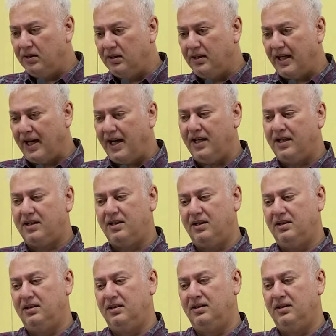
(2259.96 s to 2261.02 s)
that
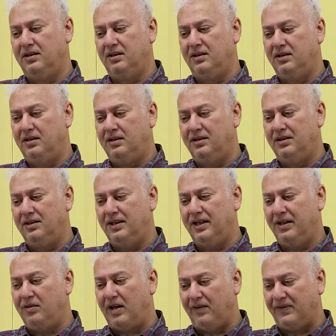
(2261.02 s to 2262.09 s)

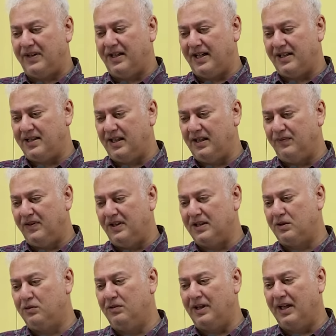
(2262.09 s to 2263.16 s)
after testing the
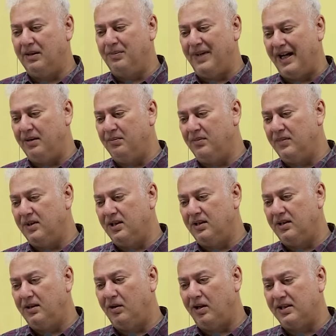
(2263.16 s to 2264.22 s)
first two unmanned
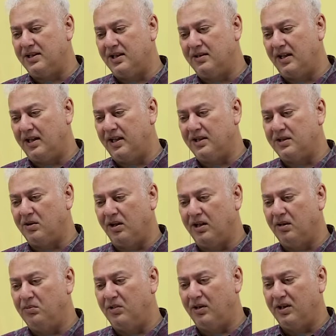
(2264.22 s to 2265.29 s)
launches that he is
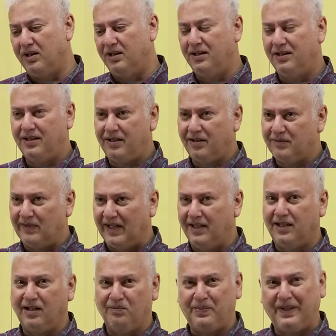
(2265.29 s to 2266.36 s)
talking about there's one
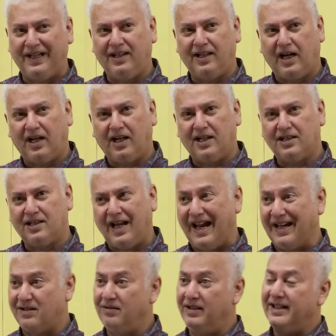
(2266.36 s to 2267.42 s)
company that has
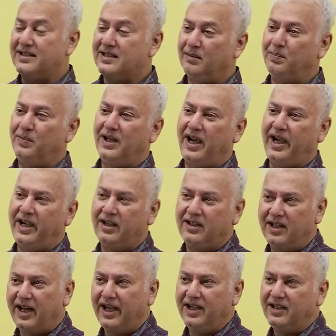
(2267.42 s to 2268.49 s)
actually supplied
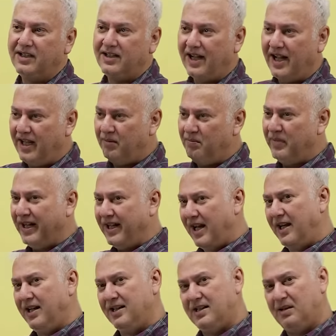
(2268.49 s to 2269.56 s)
the entire
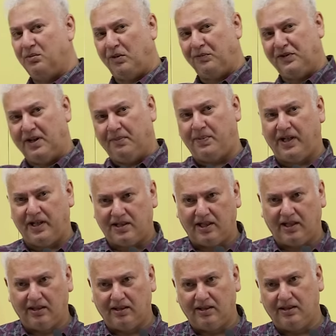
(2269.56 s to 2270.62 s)
mechanism of
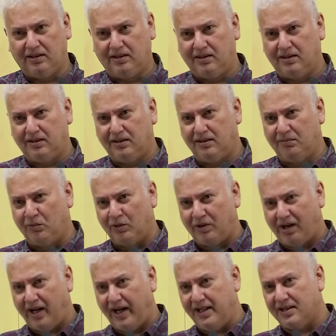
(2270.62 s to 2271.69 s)
separation the
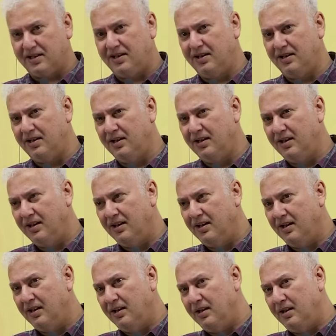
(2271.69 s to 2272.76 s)
motorized
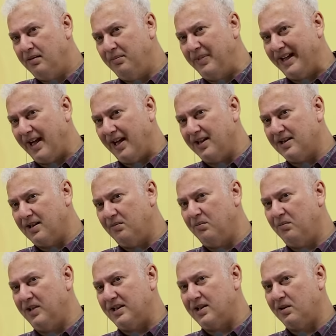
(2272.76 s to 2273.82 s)

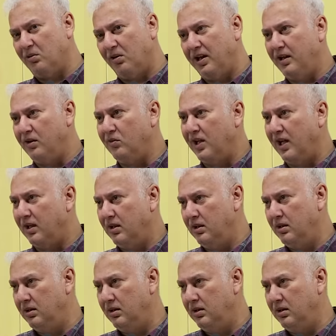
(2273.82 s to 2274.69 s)
mechanism which has gone into that